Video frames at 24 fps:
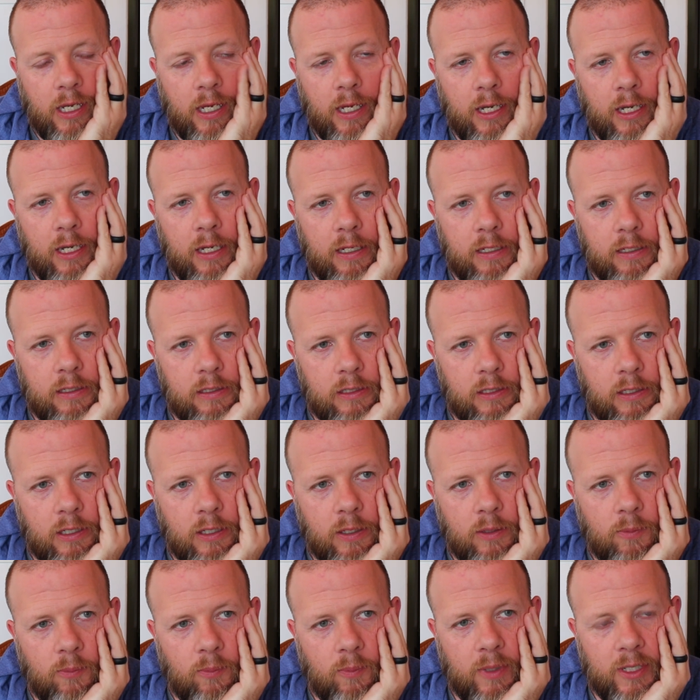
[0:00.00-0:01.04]
And
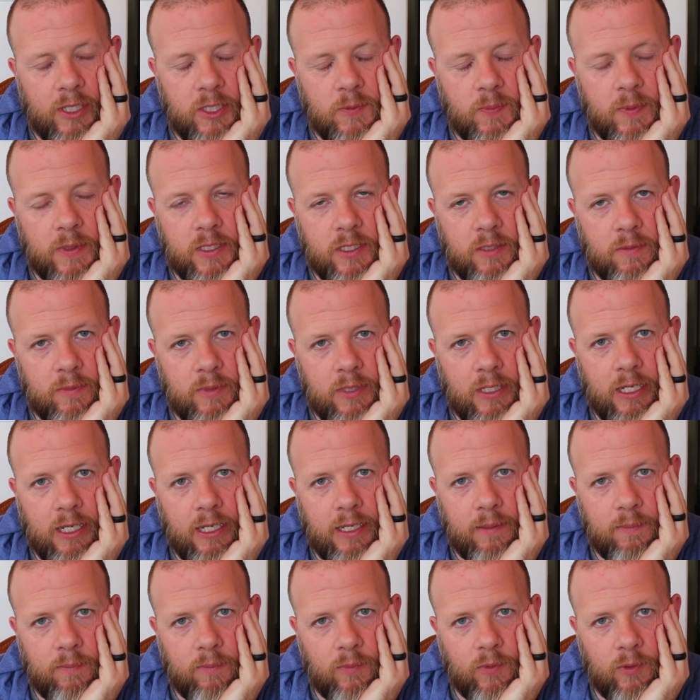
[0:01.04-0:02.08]
I spent some
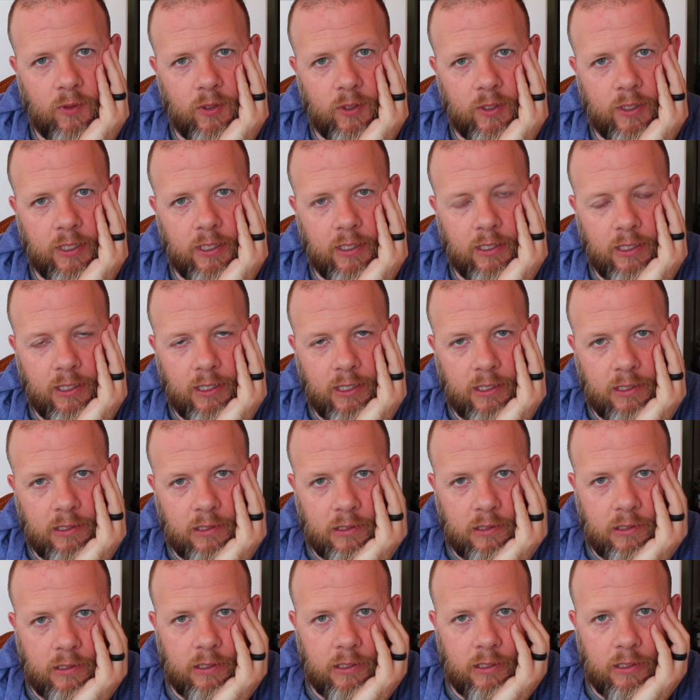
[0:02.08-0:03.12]
time looking
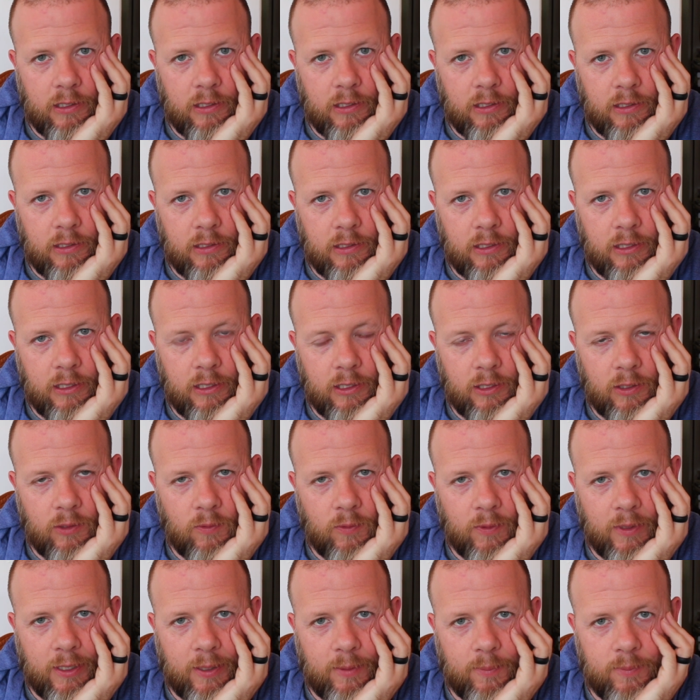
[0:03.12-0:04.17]
at the
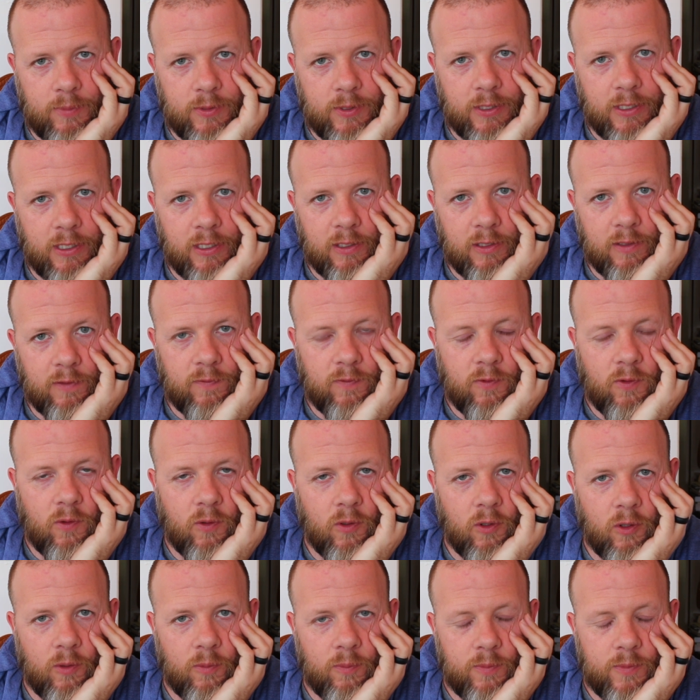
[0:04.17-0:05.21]
interwebs and the
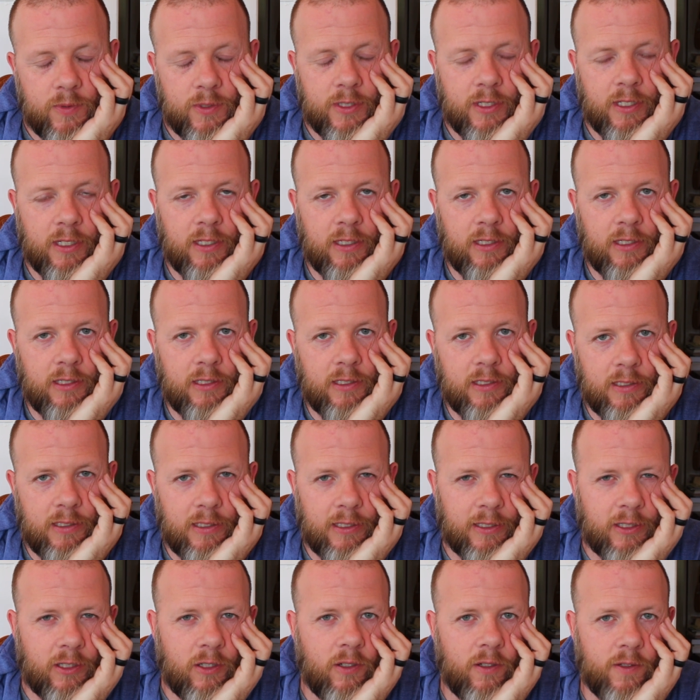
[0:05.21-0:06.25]
forums, and
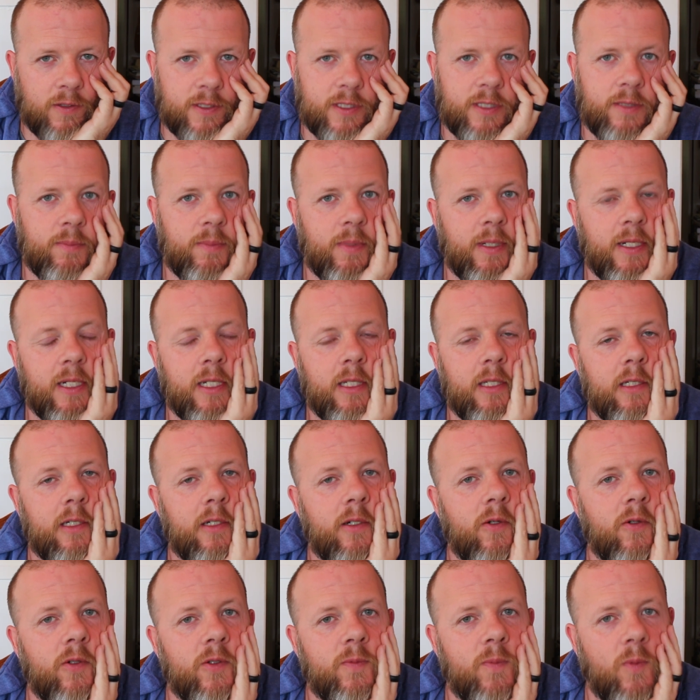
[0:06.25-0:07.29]
I called somebody that
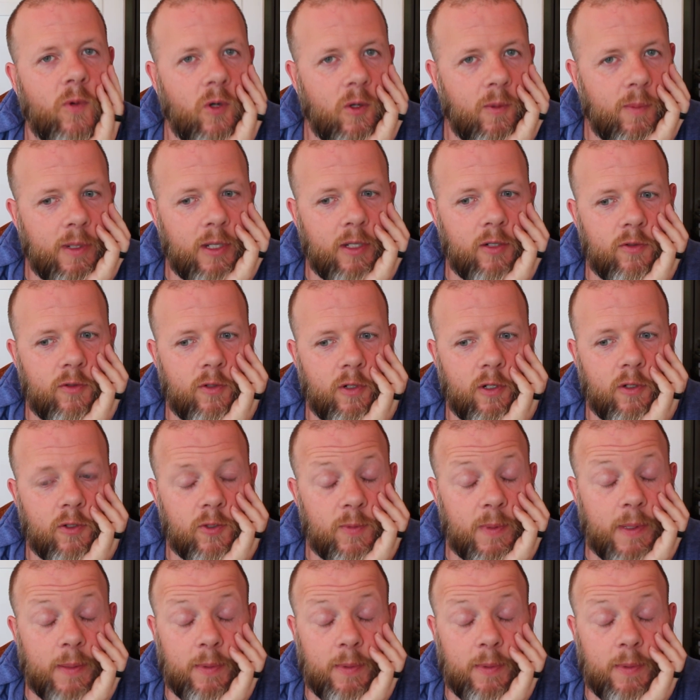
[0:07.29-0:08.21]
knows more about drones.